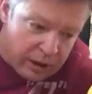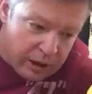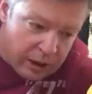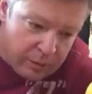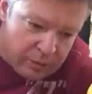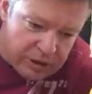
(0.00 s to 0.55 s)

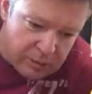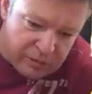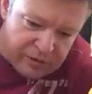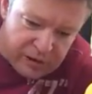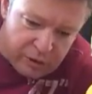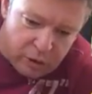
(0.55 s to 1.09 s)
It can be
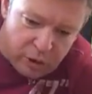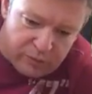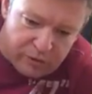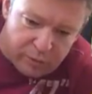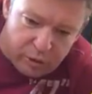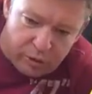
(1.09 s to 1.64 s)
fairly
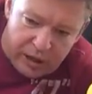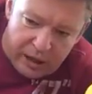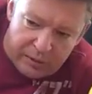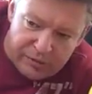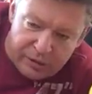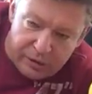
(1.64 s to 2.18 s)
uncomfortable,
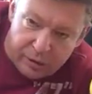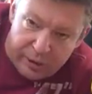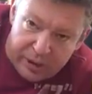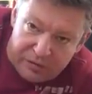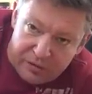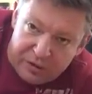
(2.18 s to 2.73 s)
however the
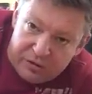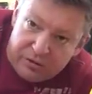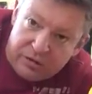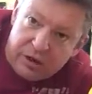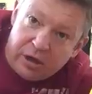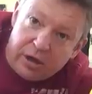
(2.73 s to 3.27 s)
benefits